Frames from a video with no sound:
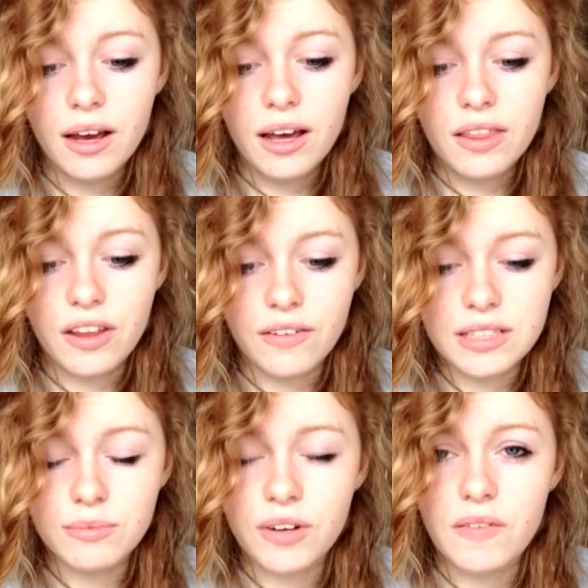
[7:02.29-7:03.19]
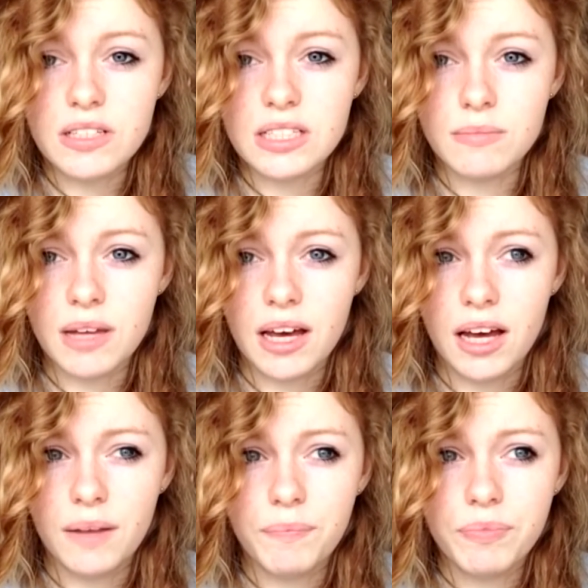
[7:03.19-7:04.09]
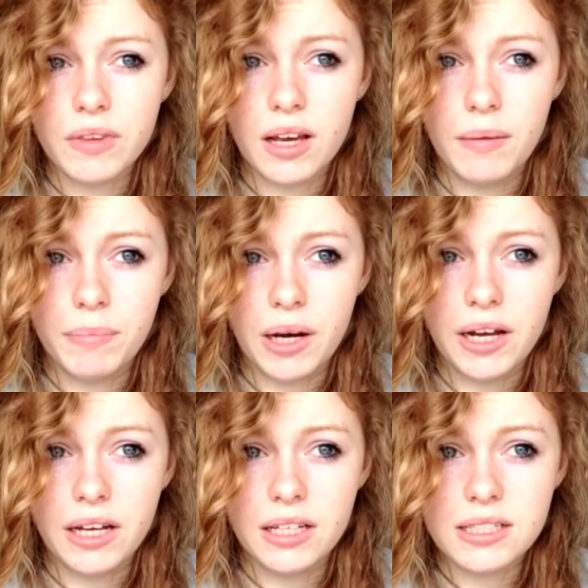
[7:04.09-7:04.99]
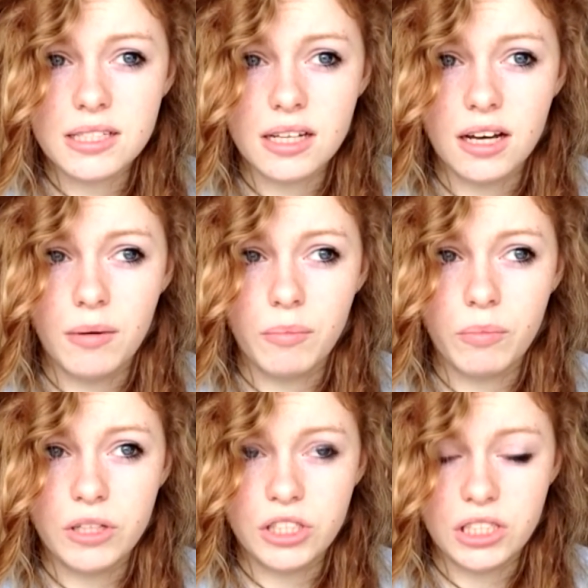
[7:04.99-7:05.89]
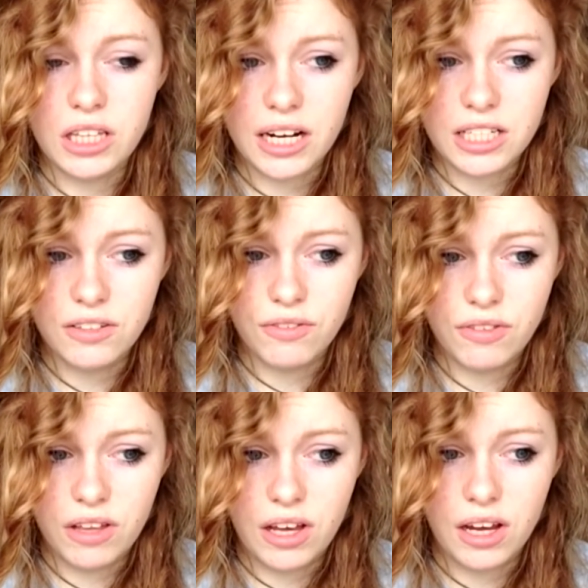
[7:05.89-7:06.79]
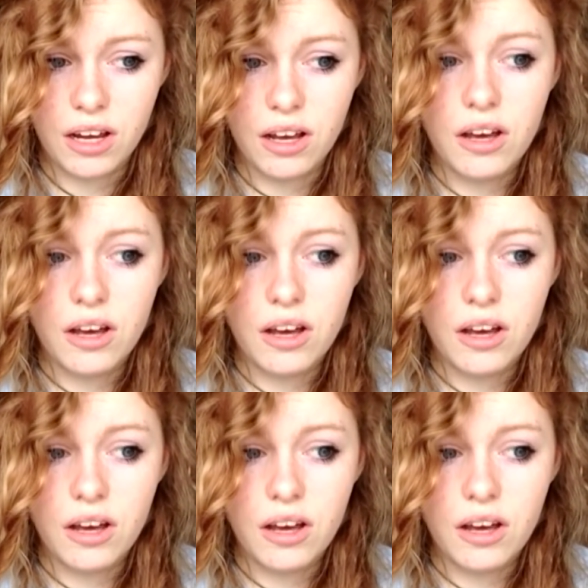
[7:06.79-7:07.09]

there is some favouritism there and bias, which is a negative thing.